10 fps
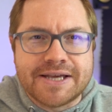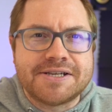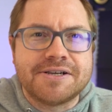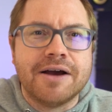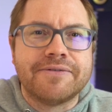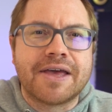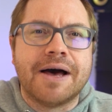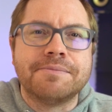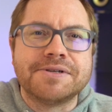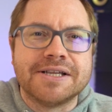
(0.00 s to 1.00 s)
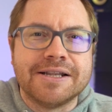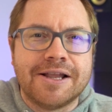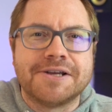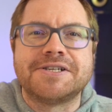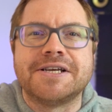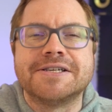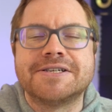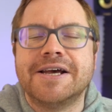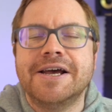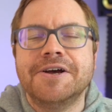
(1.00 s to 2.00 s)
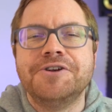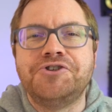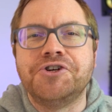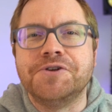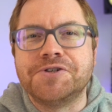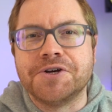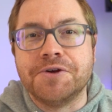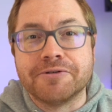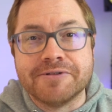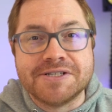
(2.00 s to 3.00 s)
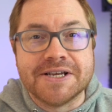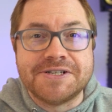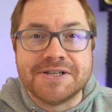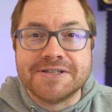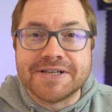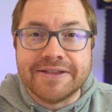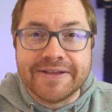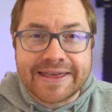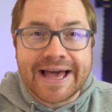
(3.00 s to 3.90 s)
This overcomes the losses due to the resistance in the